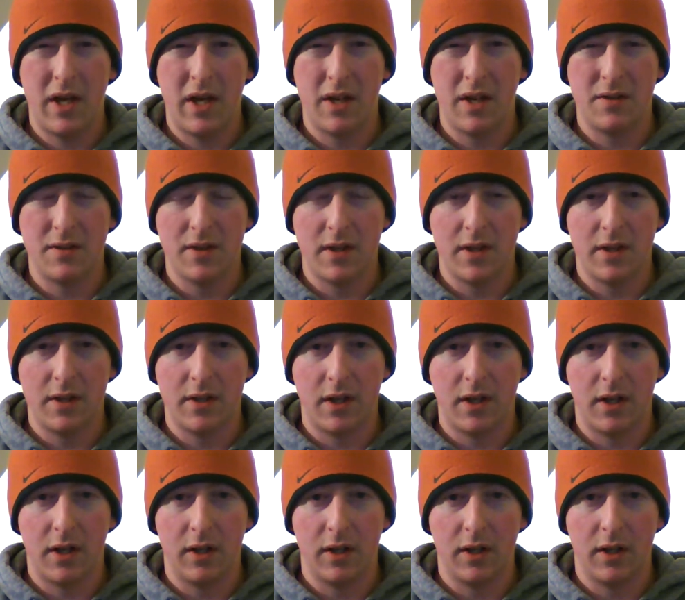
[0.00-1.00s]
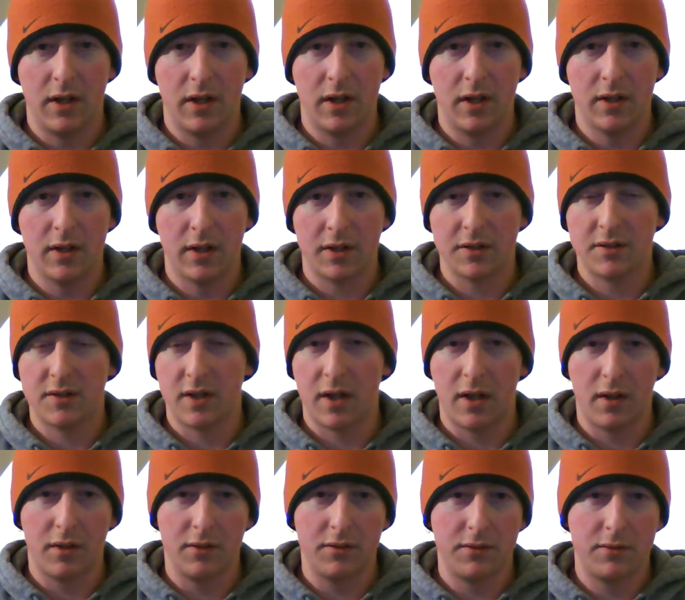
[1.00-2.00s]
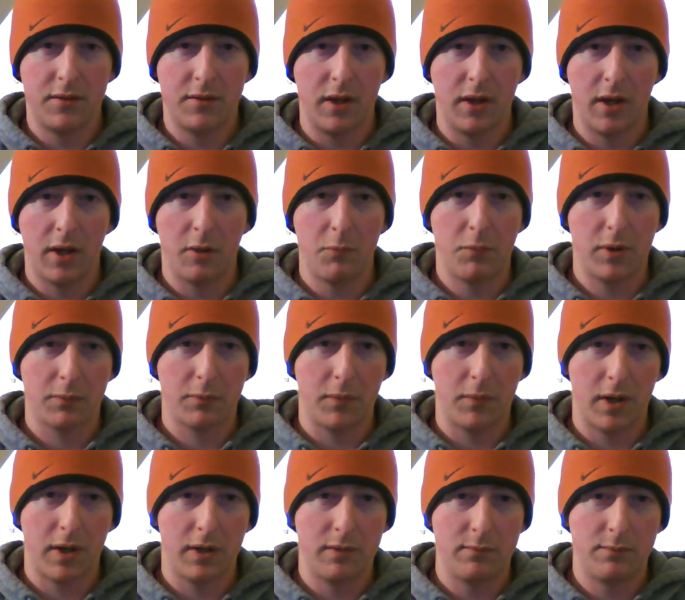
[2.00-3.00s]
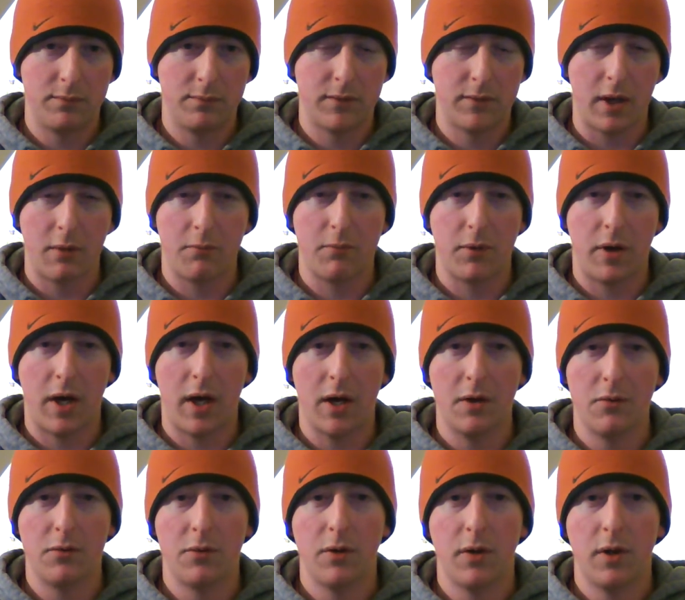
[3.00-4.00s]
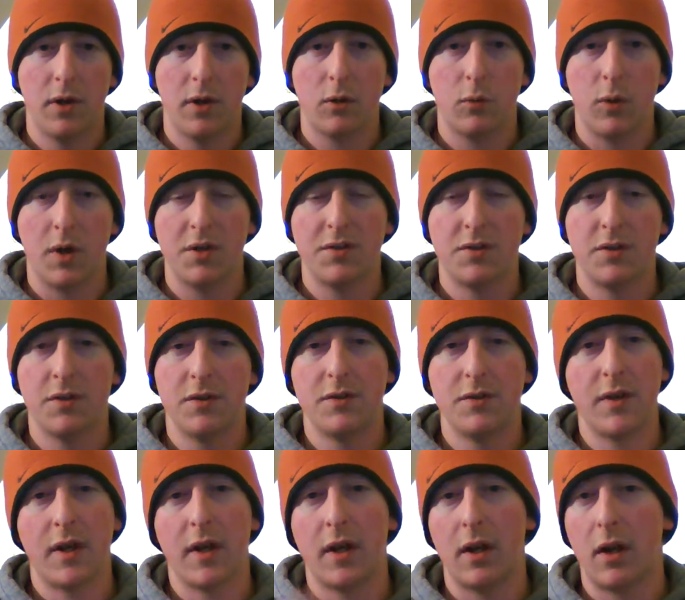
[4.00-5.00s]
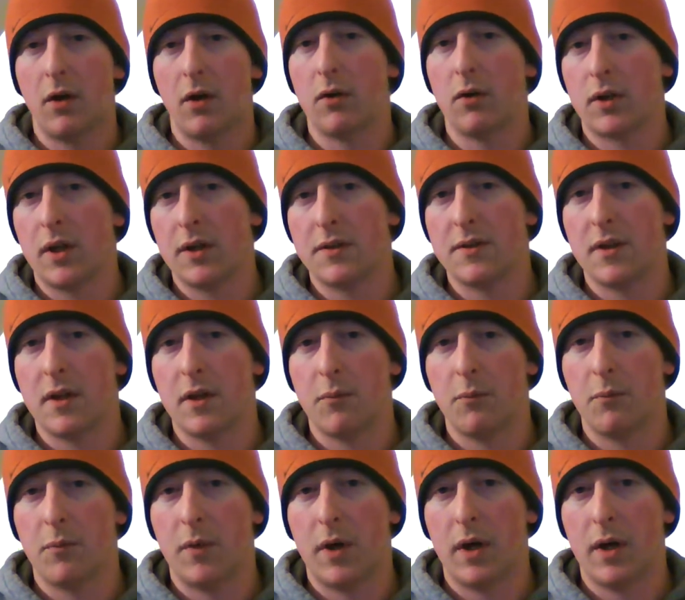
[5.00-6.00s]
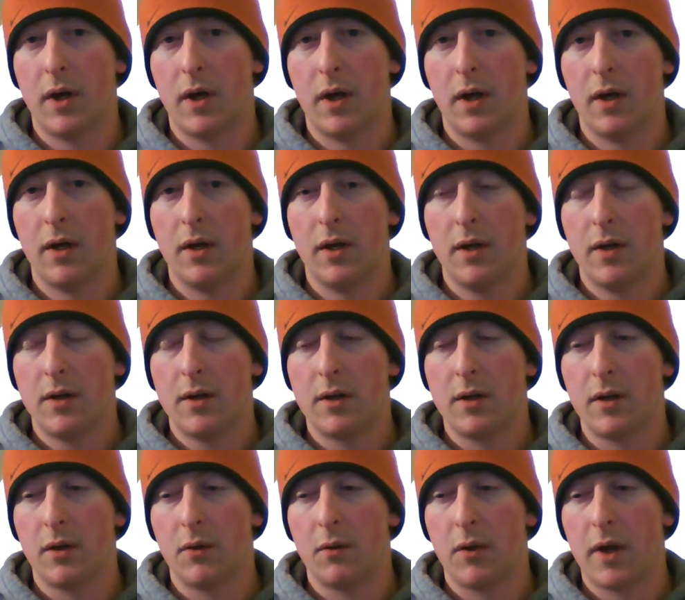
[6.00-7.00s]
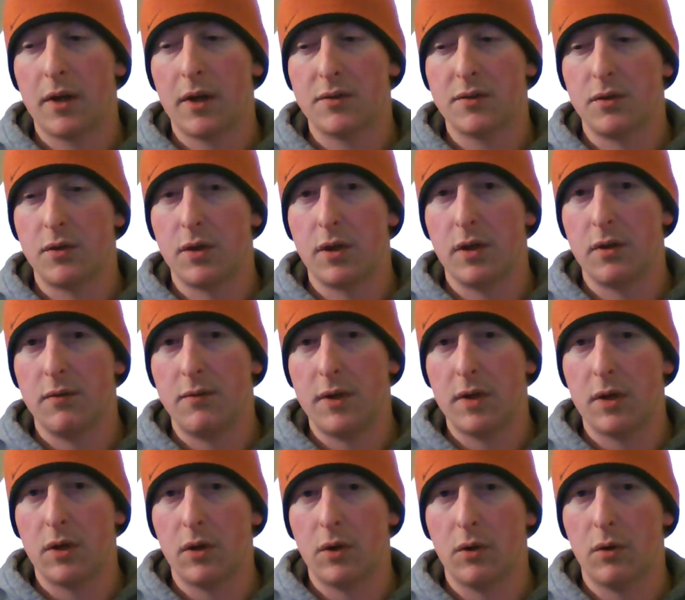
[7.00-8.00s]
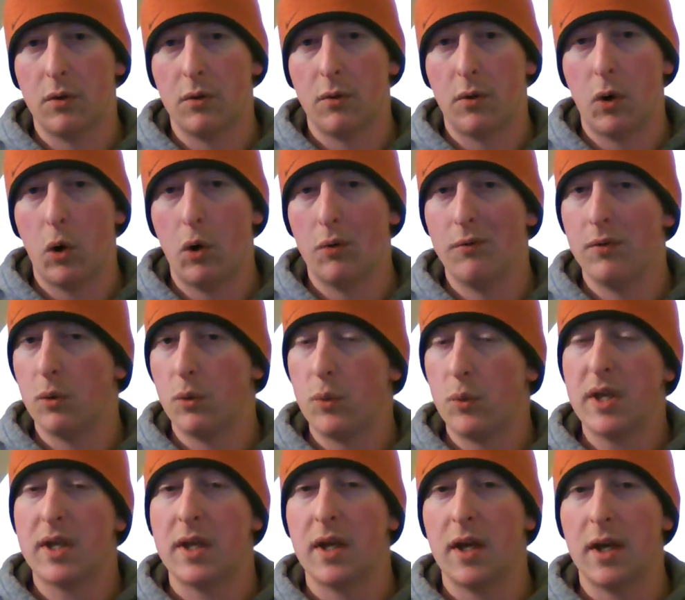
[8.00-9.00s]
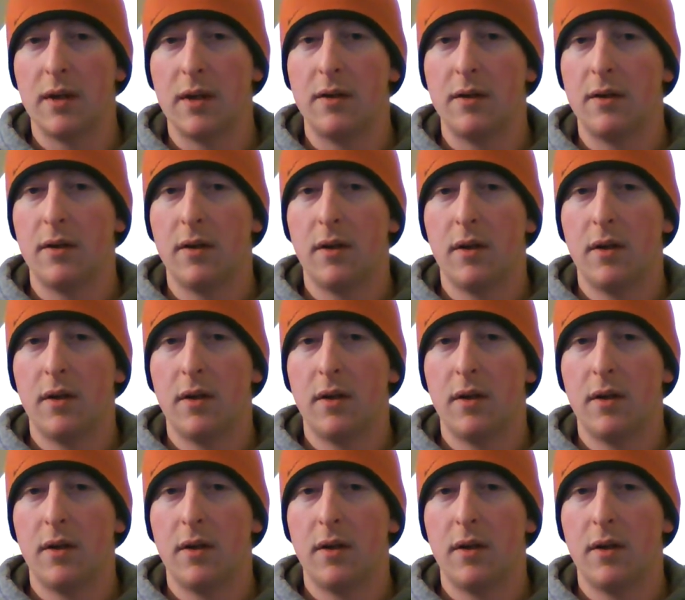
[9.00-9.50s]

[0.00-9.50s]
And then I'll, pick my top 5 questions and I'll get them, answered in a video over the weekend